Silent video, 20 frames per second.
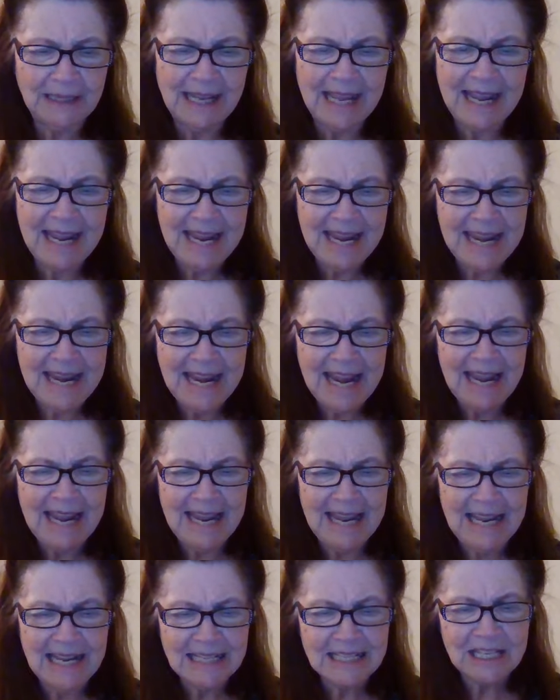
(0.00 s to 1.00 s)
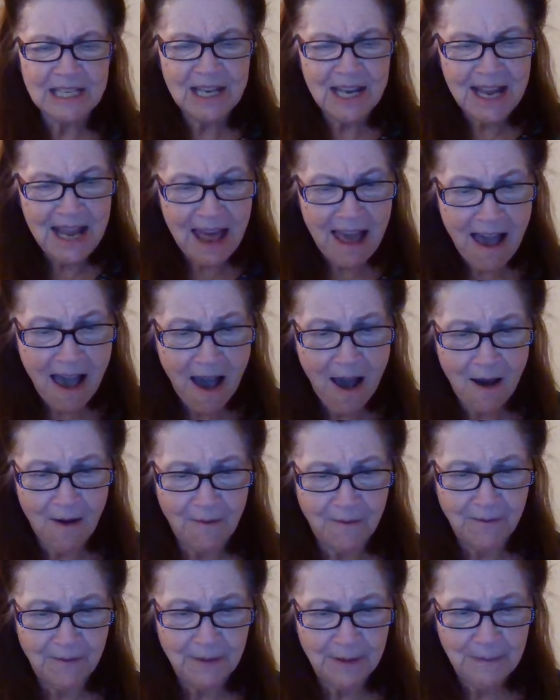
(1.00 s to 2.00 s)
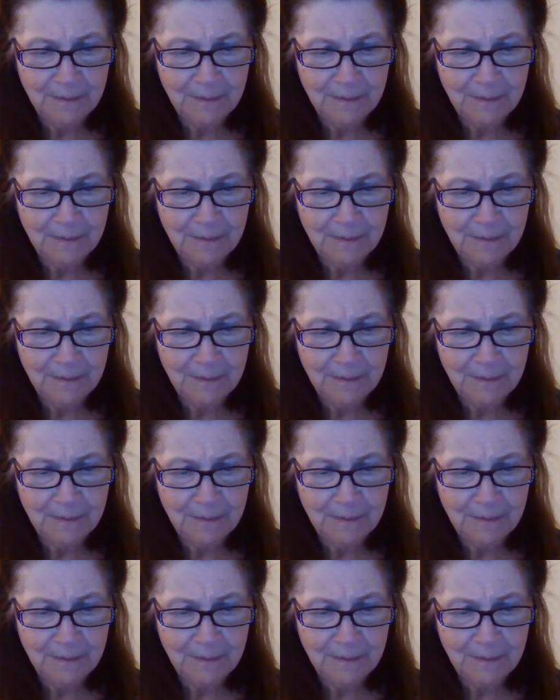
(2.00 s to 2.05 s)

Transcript: He is love.